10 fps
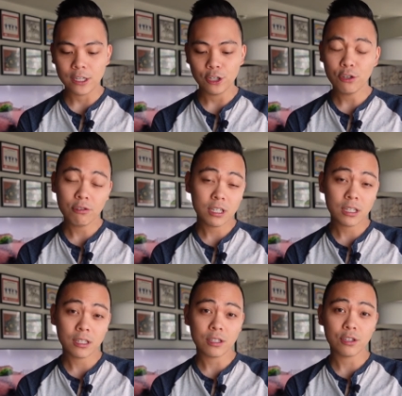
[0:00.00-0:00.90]
Usually
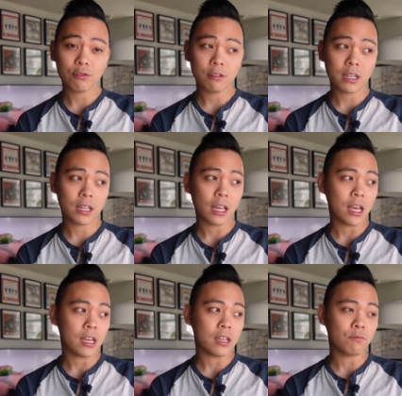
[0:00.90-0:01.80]
does the trick
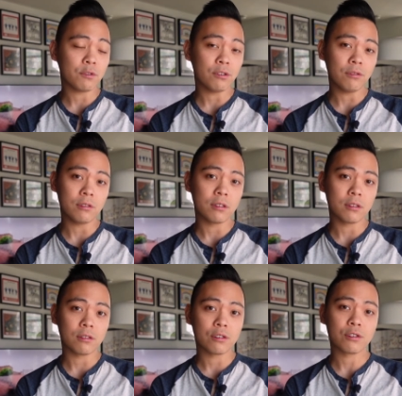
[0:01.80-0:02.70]
and
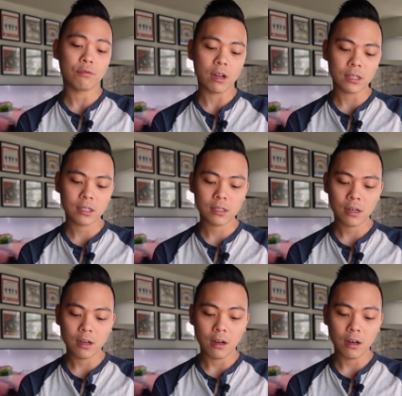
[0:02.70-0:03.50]
reduces the stress